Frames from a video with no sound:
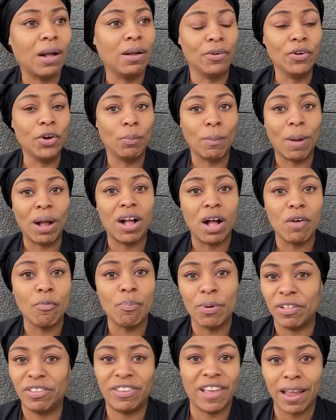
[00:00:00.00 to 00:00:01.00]
know, my cover
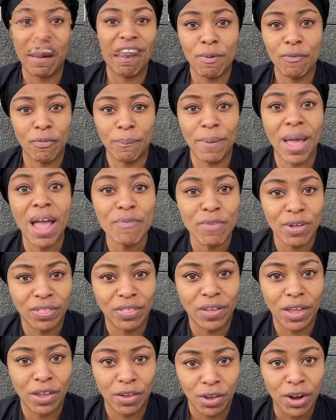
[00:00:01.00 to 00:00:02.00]
protect me from
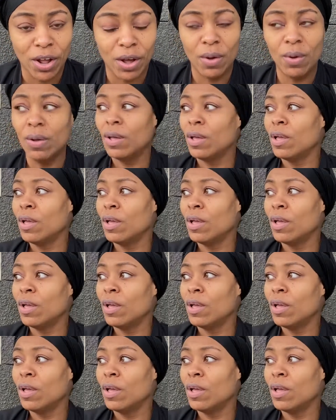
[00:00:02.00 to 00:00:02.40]
everything, you know?